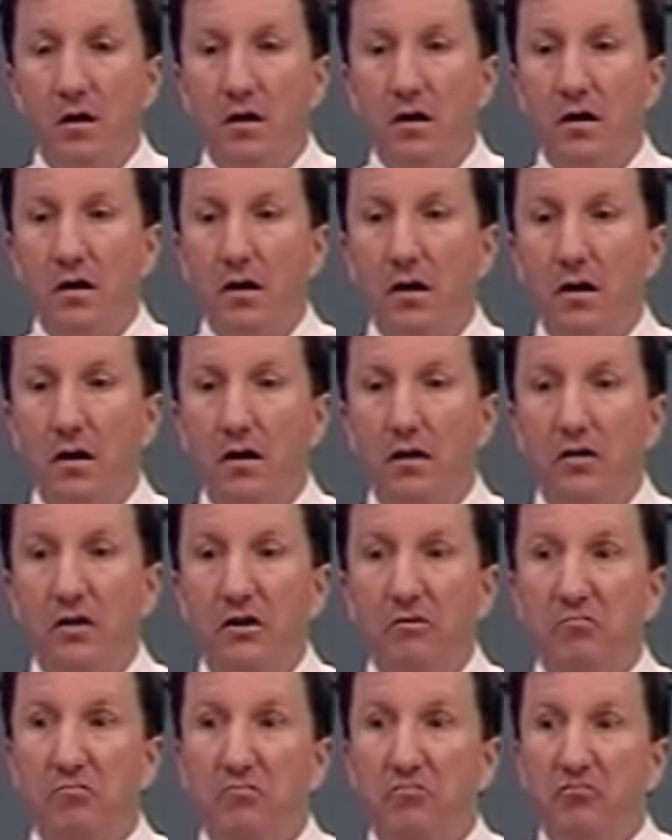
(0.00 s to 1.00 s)

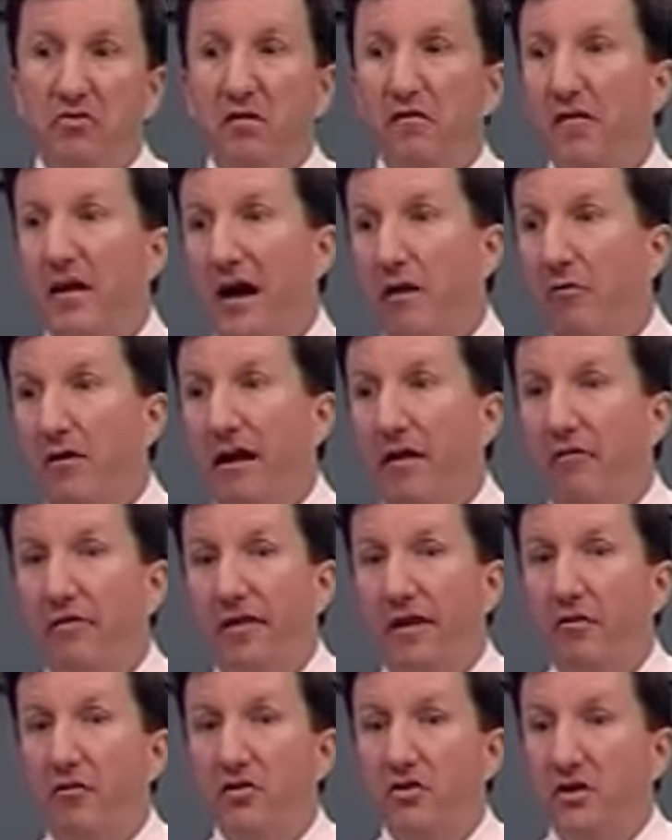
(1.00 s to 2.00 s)
And if I were out
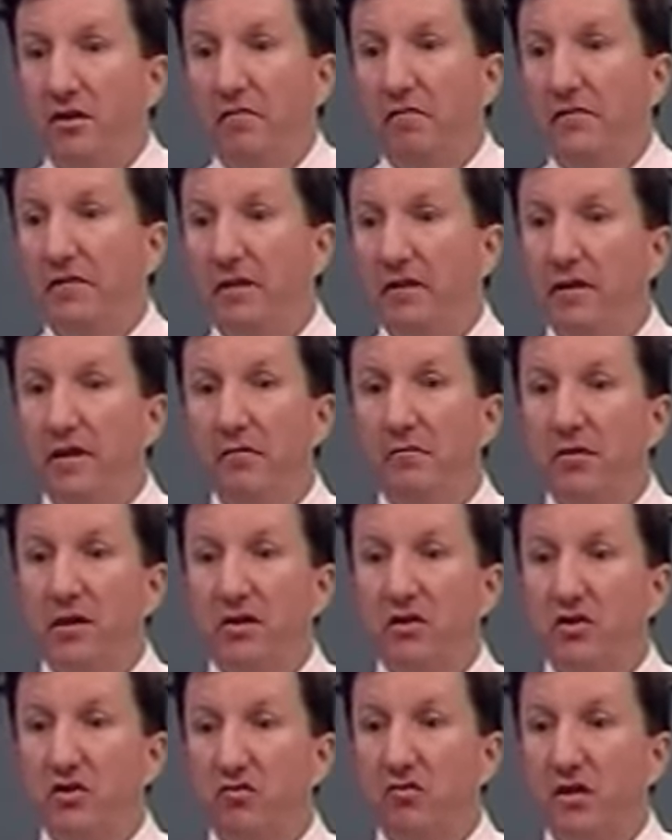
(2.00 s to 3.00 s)
there as an affiliate
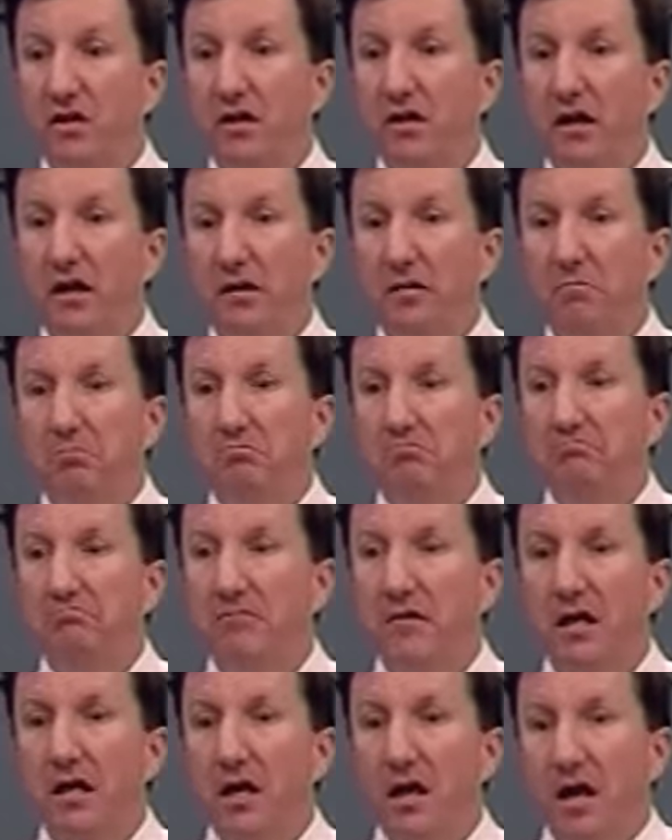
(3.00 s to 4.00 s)
ministry, I
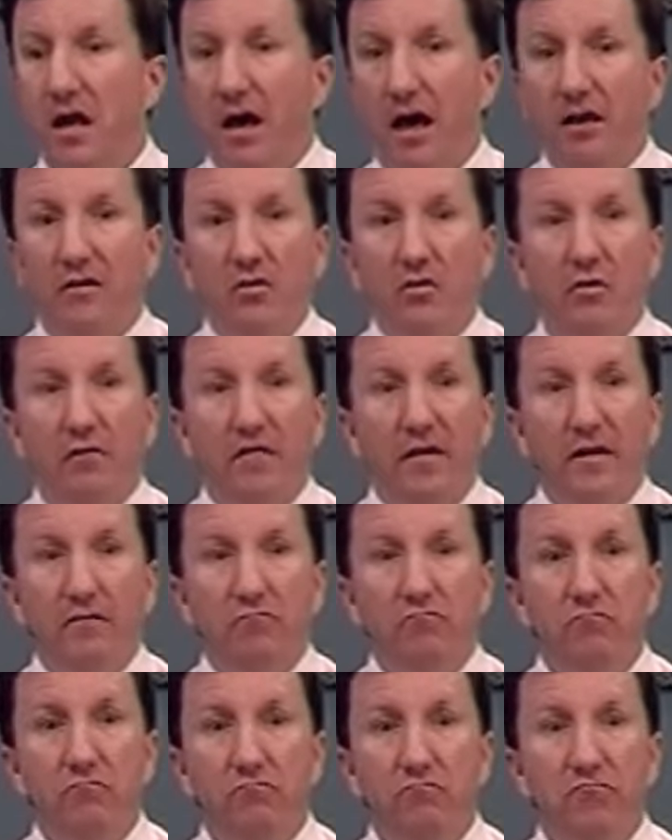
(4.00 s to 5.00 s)
don't know if I'd
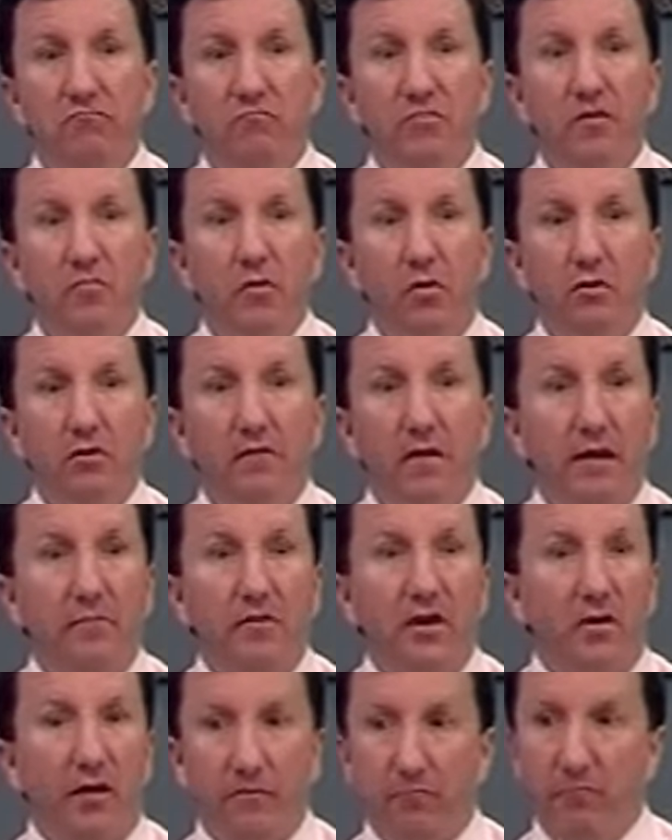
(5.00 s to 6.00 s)
be motivated.
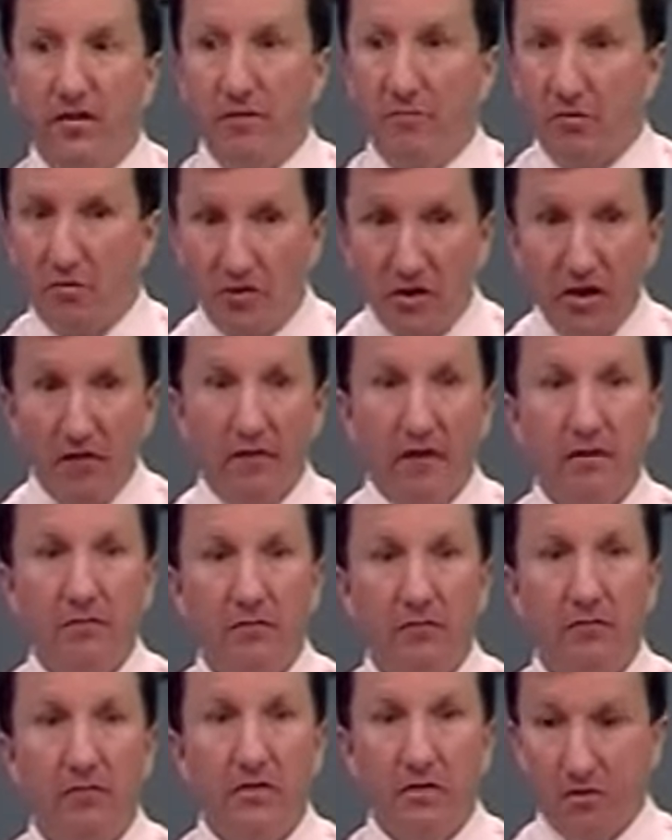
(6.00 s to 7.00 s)
You know, people are giving,
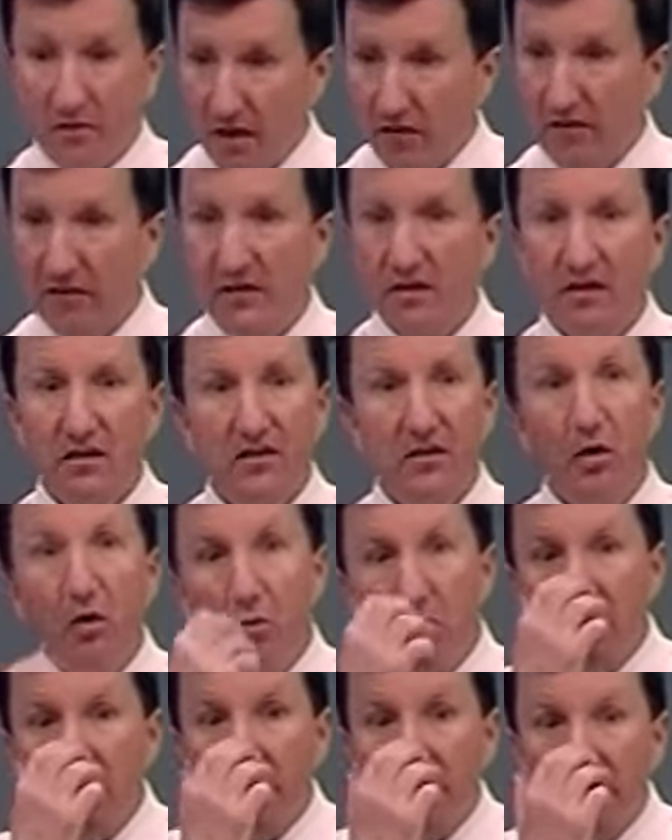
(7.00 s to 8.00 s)
they're giving to this
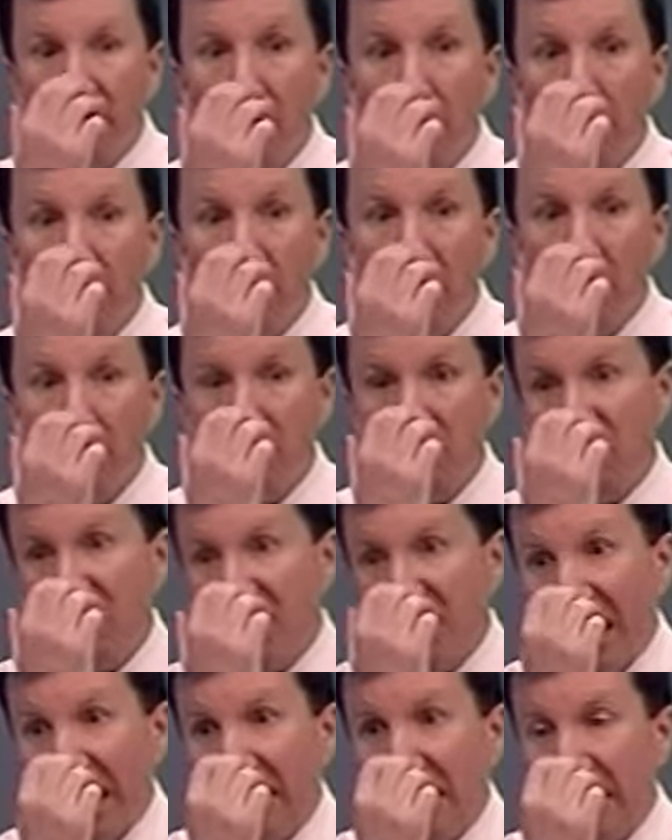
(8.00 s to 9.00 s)
local assembly, they're
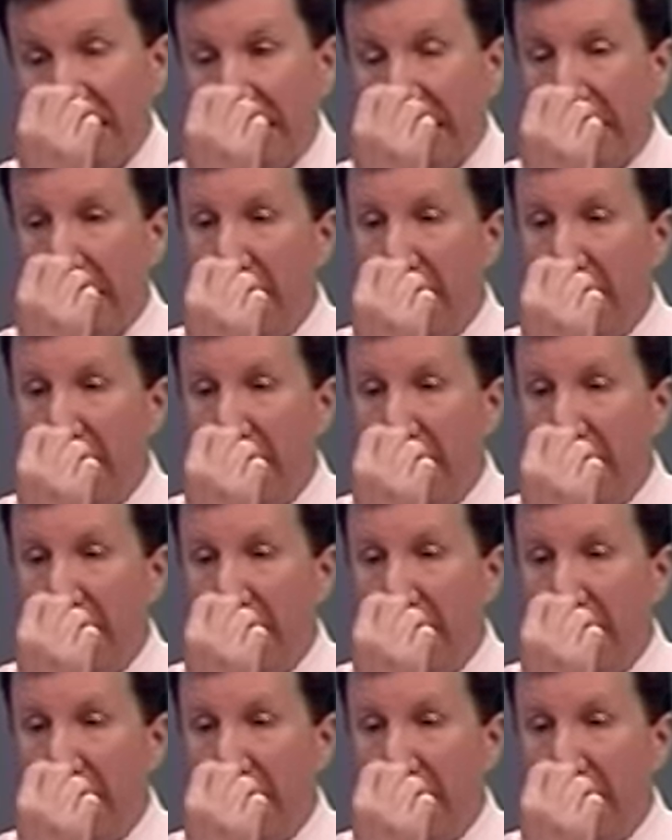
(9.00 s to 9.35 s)
tithing.